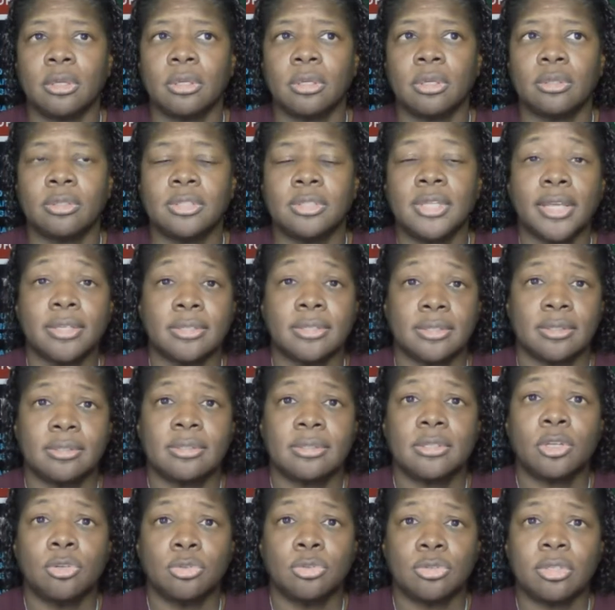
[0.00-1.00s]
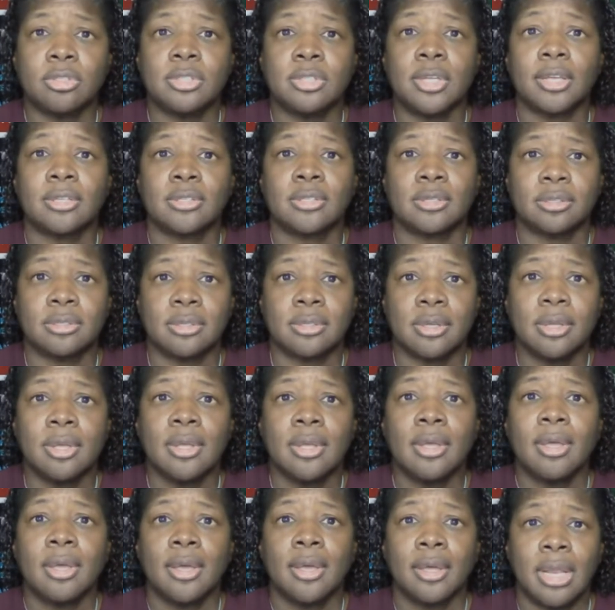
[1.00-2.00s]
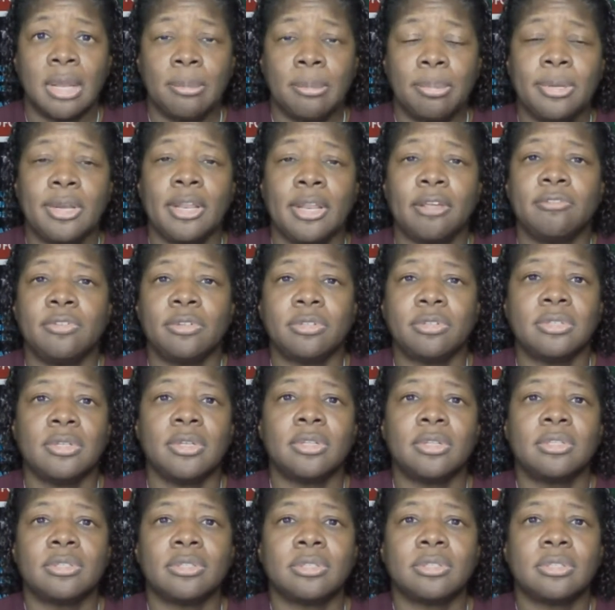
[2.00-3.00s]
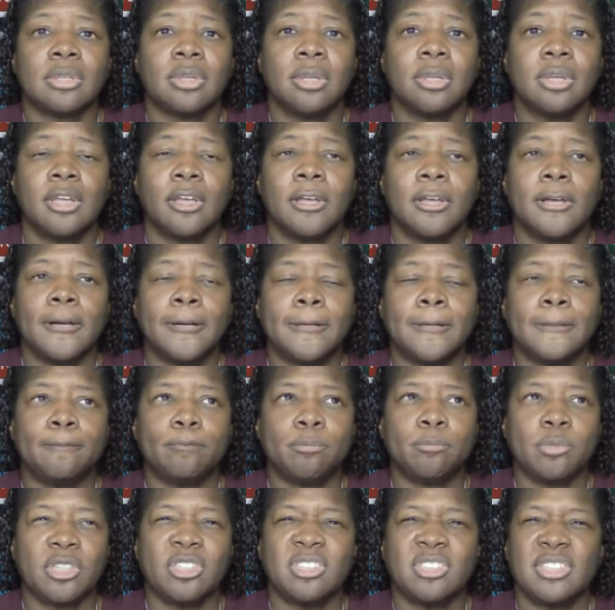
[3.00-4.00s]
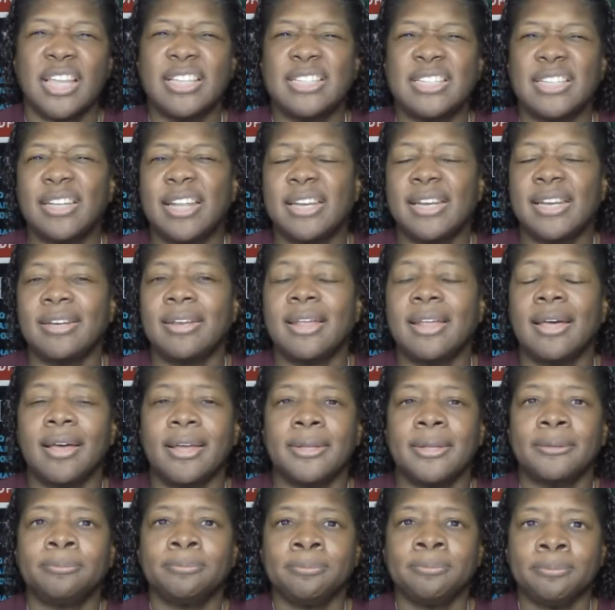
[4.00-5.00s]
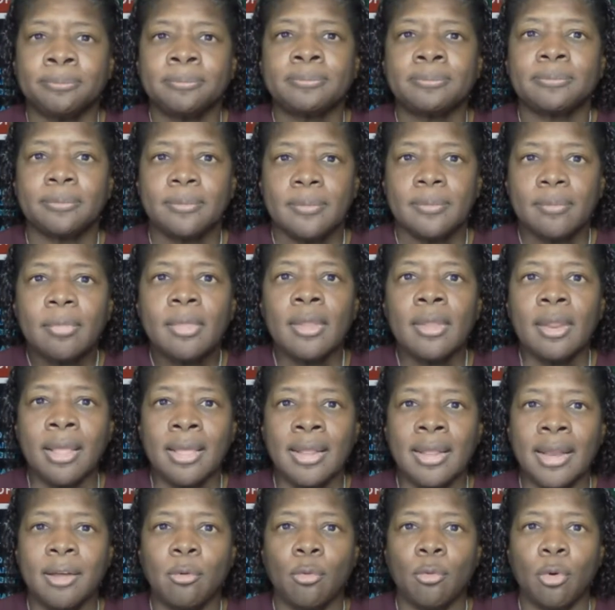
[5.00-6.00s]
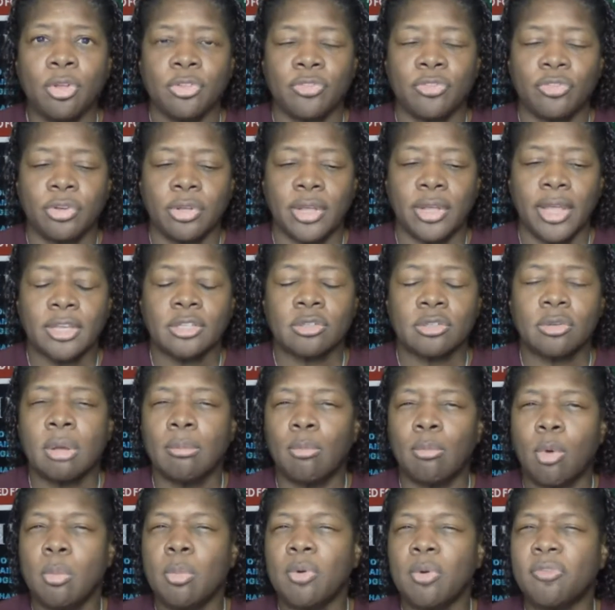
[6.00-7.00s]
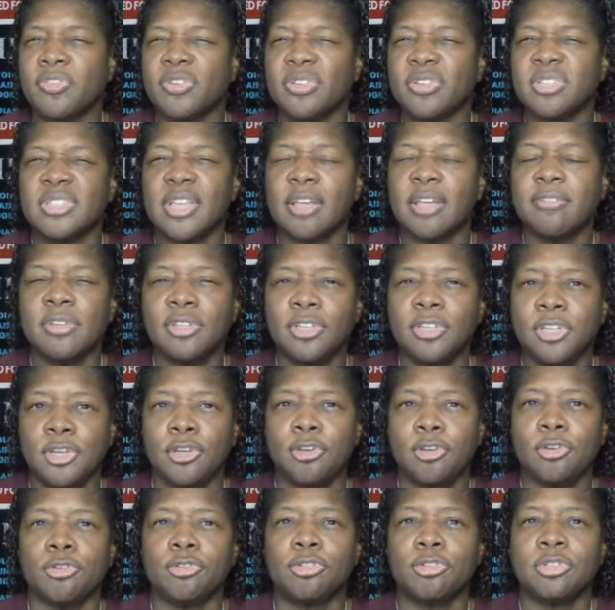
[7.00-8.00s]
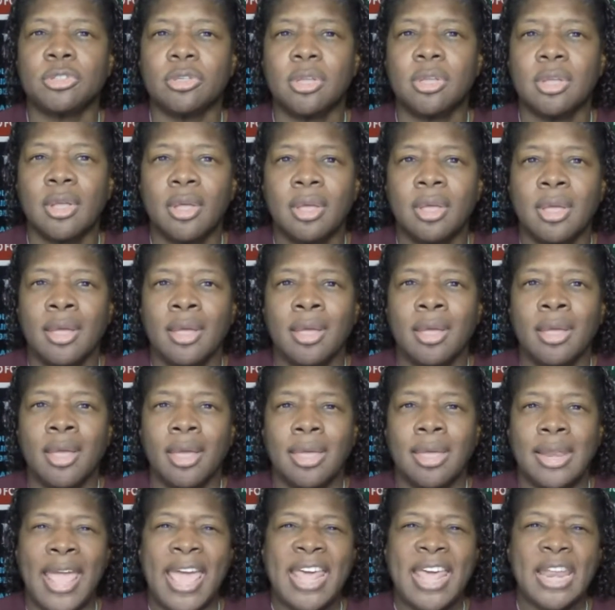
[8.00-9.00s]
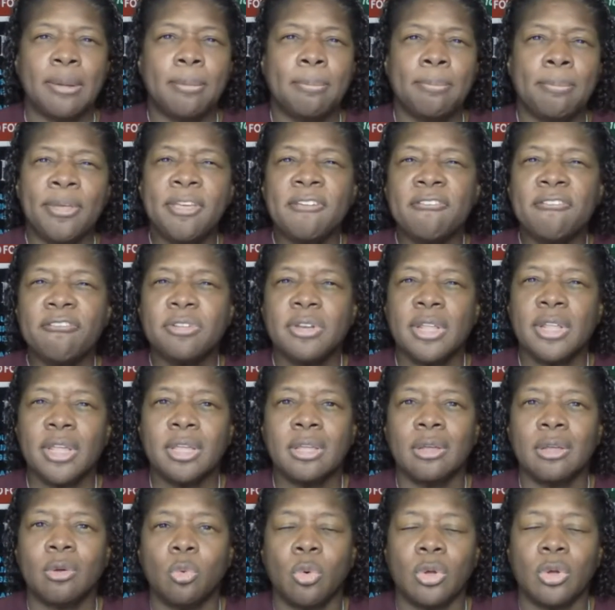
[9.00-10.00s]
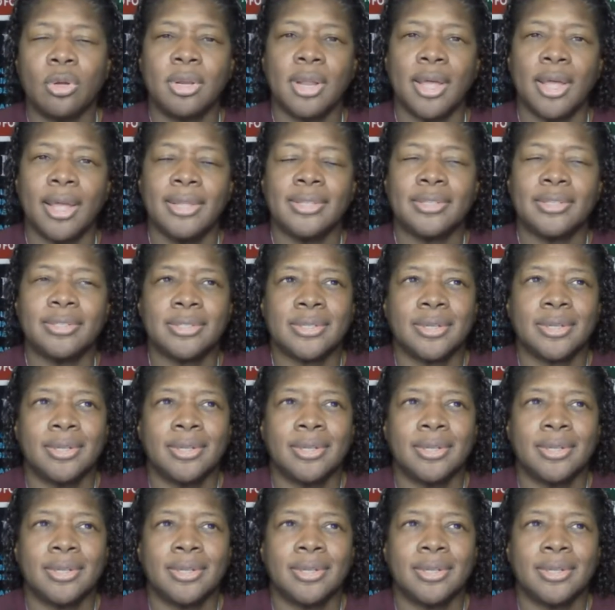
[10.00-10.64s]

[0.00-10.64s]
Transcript: Texas, Houston, Texas. And I've been there ever since 1999. and I worked for ExxonMobil for 7 years, and had an epiphany one night,